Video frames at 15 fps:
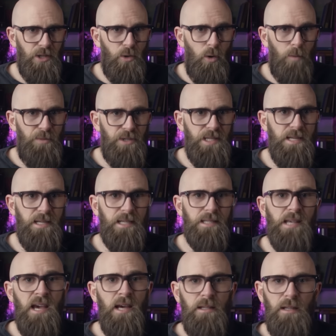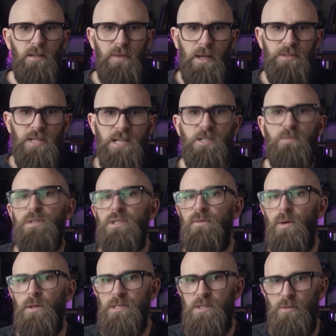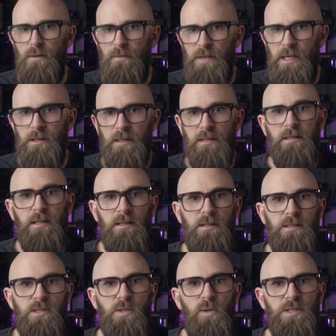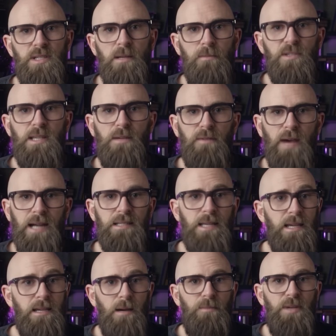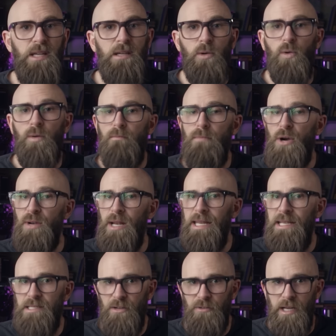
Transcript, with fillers: the court proceedings that the foundation was forced to reveal that the consortium was in fact a company called Mona Lisa